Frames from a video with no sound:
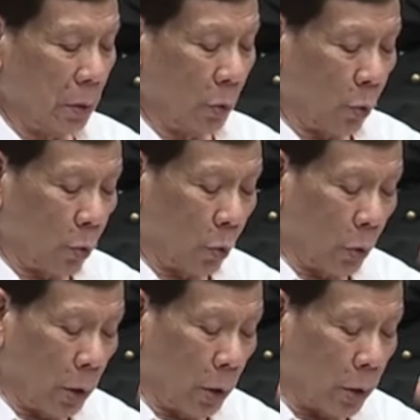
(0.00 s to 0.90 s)
The
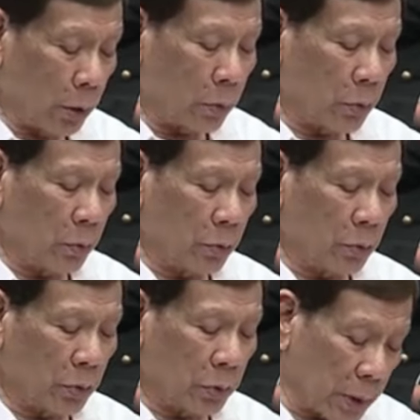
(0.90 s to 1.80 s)
war on
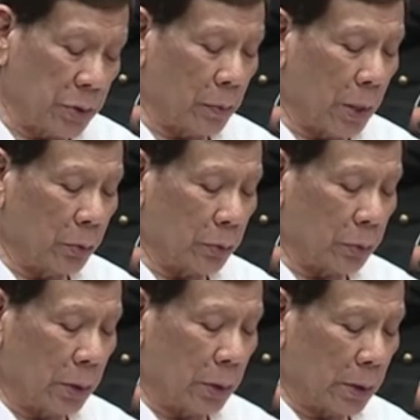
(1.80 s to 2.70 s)
drugs is
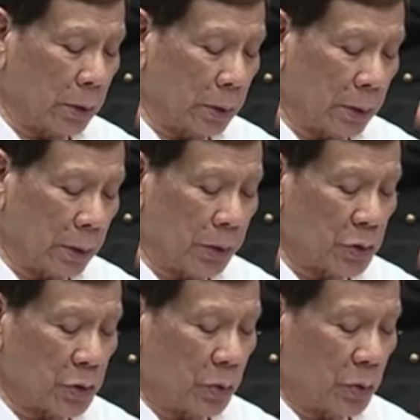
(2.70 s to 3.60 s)
about the
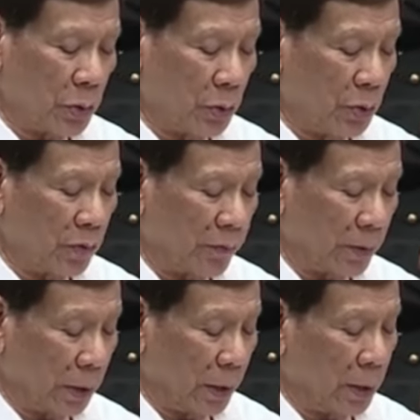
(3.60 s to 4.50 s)
eradication of
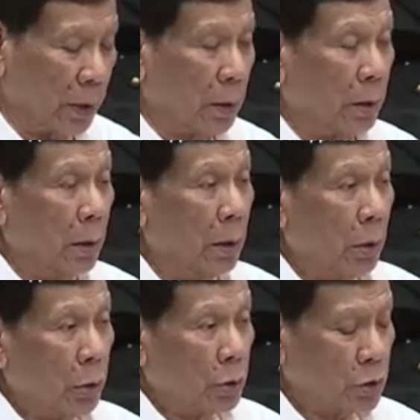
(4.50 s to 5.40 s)
illegal
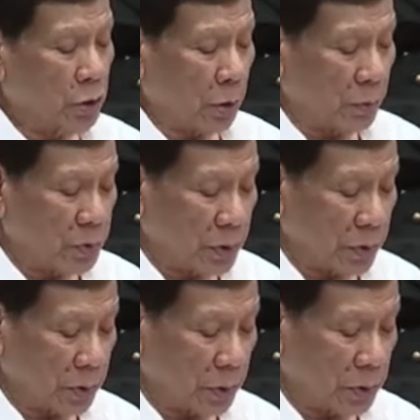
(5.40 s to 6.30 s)

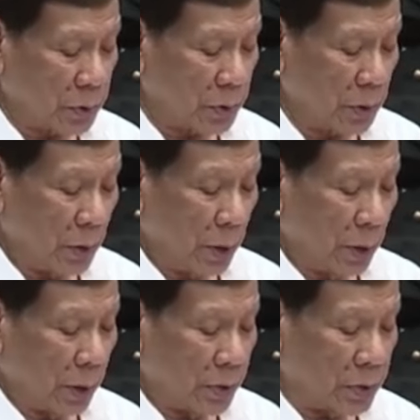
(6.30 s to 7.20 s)
substances
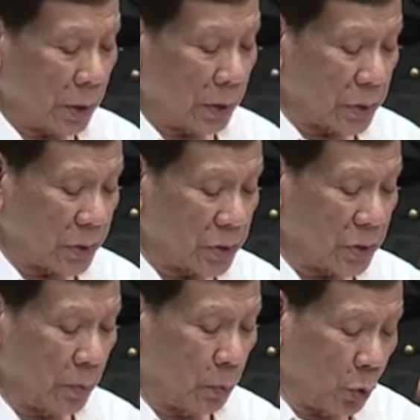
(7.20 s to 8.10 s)
such as
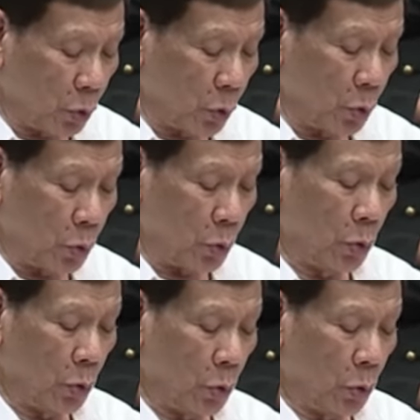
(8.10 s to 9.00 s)
shabu,
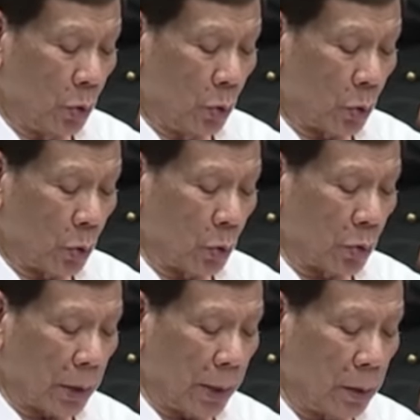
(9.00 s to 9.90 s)

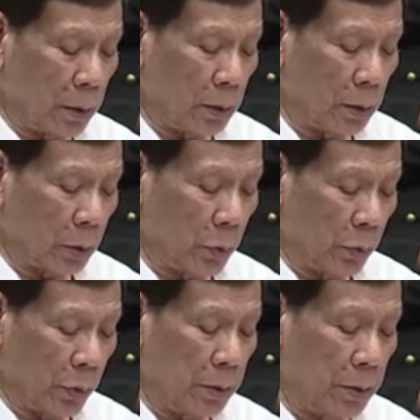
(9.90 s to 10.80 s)
cocaine,
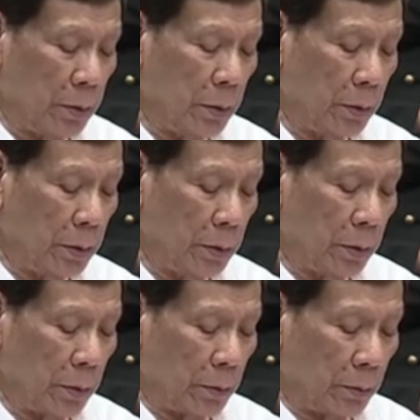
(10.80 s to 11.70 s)
heroin,
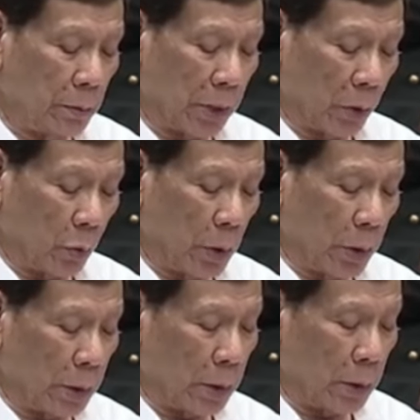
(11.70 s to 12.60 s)

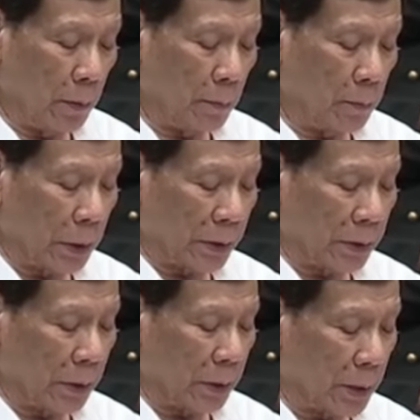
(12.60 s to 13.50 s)
marijuana,
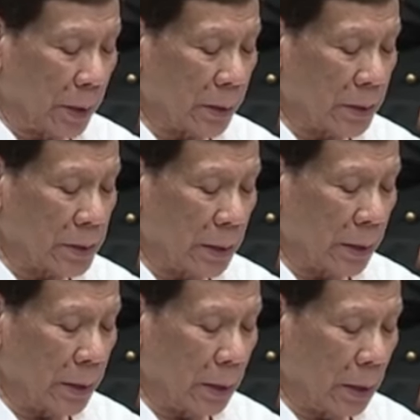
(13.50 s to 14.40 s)
party drugs,
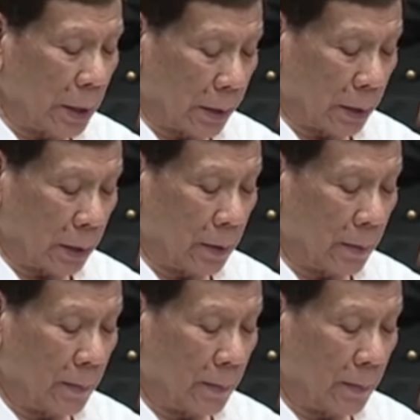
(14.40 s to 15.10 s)
and the like,